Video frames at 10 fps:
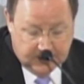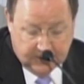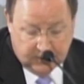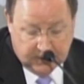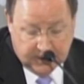
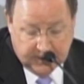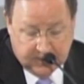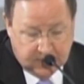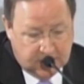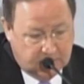Another area
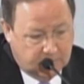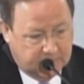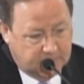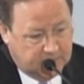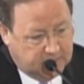is,
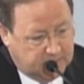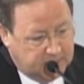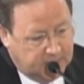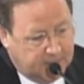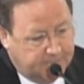
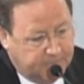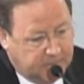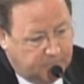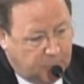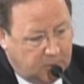
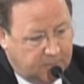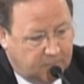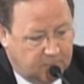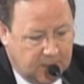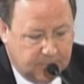as part of
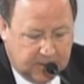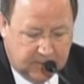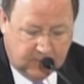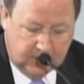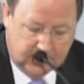the
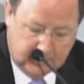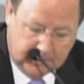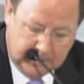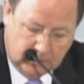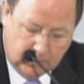stimulus,
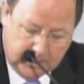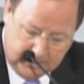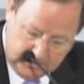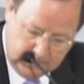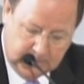
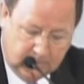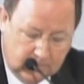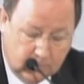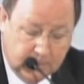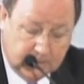
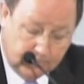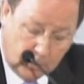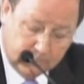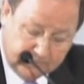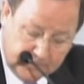the
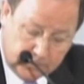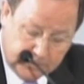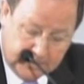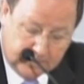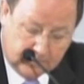Department of
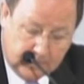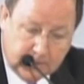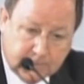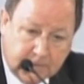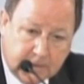Energy had a
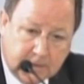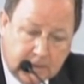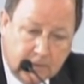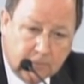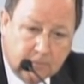slush fund that
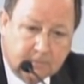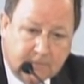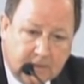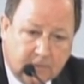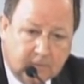used to
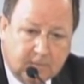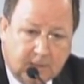invest